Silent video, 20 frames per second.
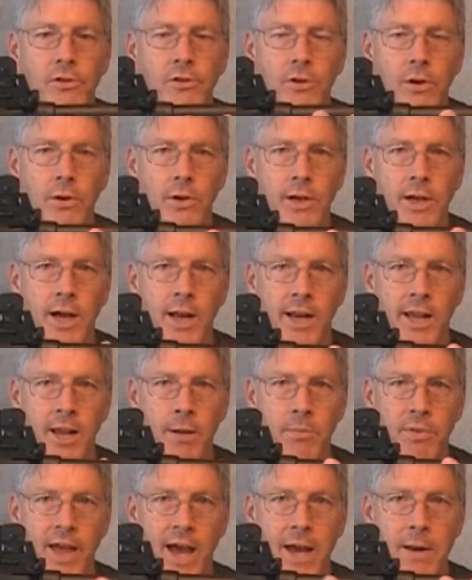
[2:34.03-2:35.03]
So you got to
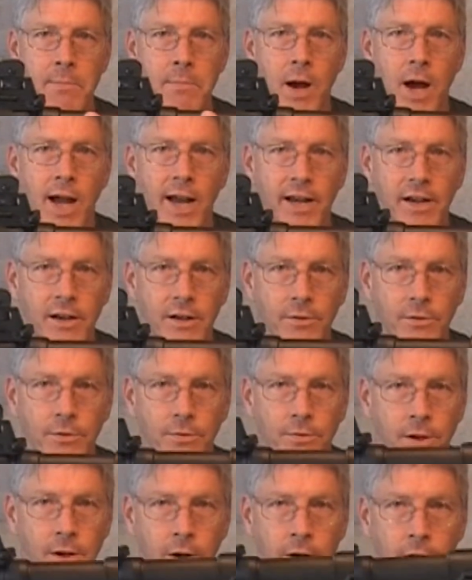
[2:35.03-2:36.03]
keep that in mind
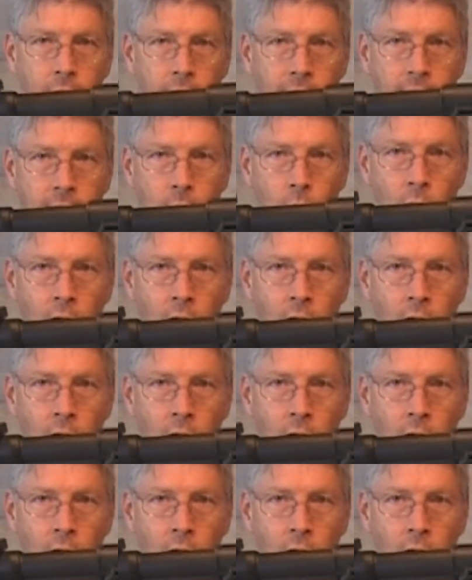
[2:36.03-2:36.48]
if you're thinking,